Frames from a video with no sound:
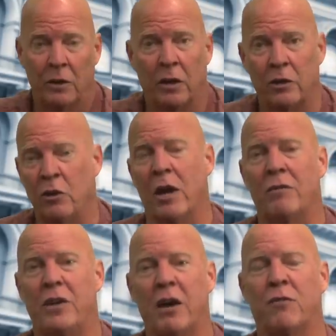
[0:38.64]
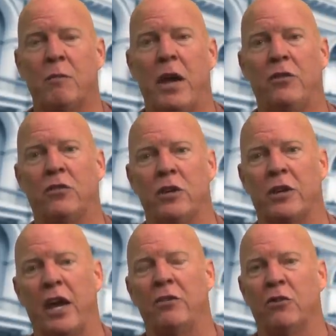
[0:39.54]
Now, you have defamation
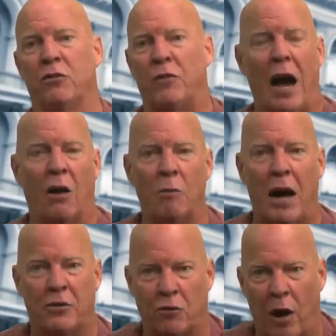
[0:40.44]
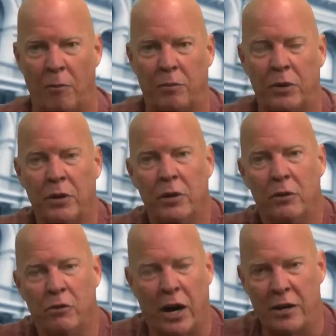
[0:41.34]
cases filed by Trump.
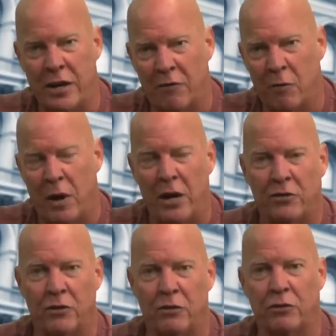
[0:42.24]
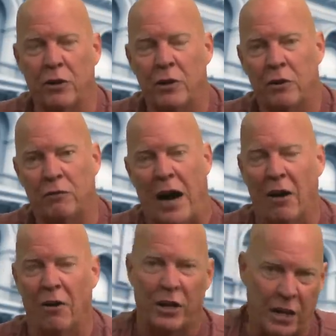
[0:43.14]
You got defamations
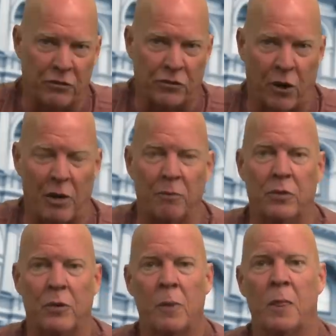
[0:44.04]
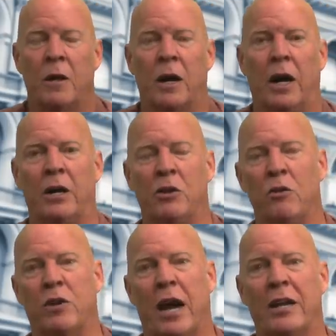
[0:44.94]
filed against Trump.
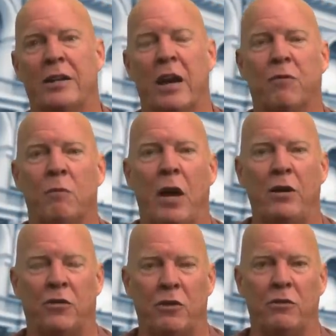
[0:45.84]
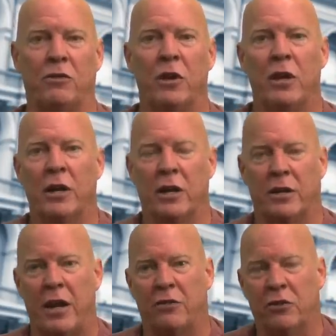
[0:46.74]
You've got defamations
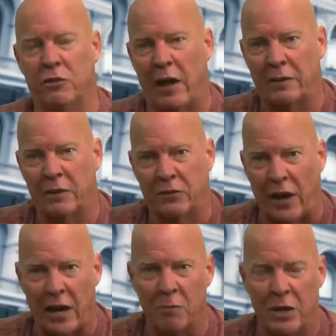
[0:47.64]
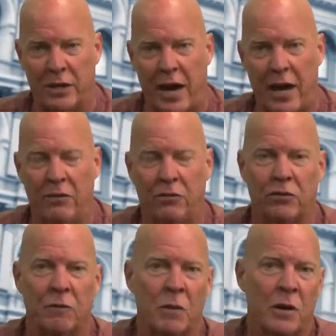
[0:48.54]
cases like the Sandman
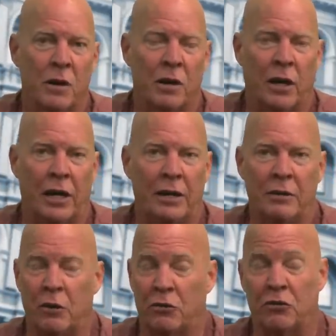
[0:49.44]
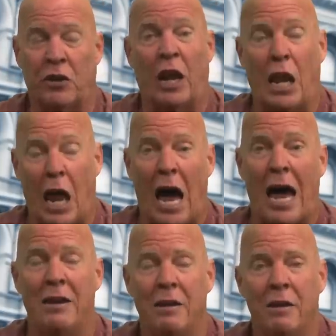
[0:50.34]
case. There's just a
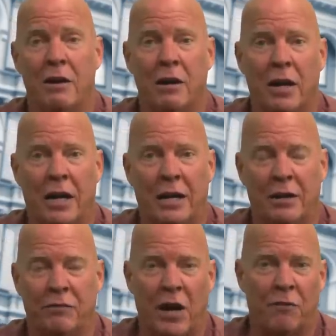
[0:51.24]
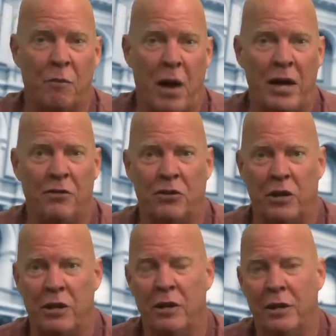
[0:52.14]
lot of
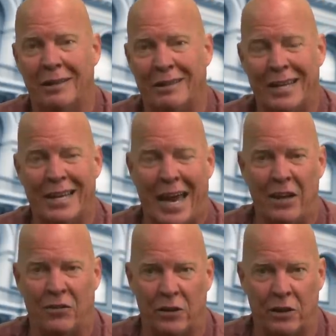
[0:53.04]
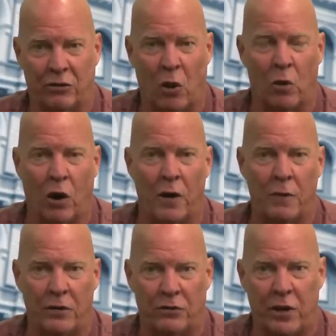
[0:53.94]
defamation litigation that's going on
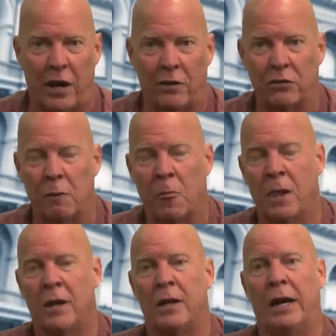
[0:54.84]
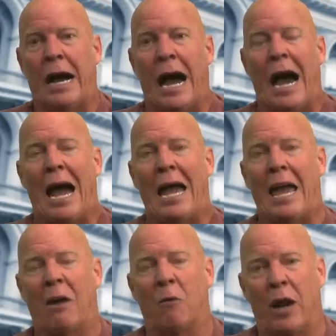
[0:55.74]
these days.
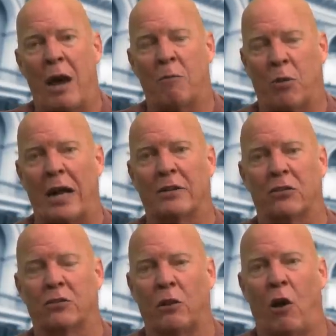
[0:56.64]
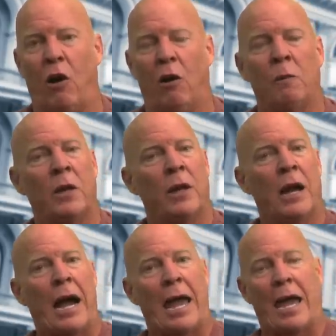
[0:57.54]
When I practiced law,
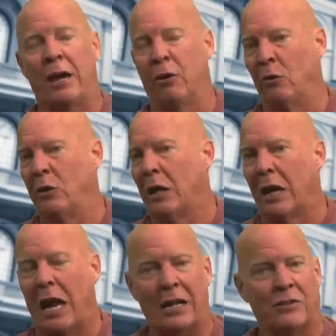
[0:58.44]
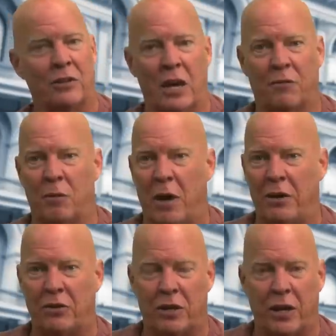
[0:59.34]
handled lots of
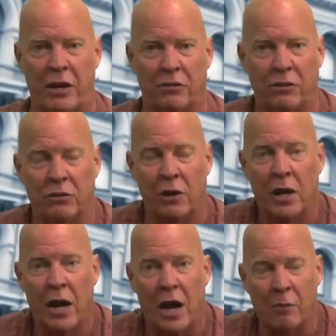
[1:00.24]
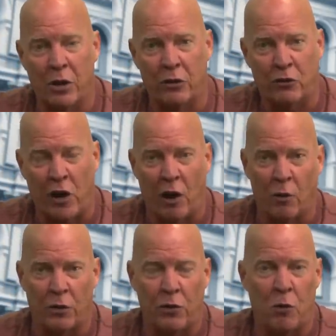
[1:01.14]
defamation cases. I'm going to share
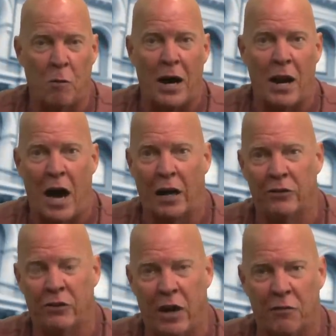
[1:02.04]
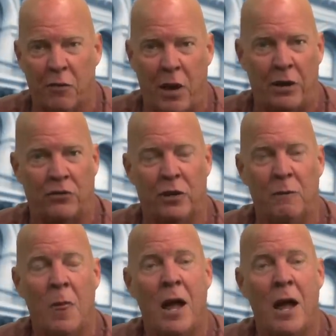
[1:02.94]
with you my knowledge of defamation.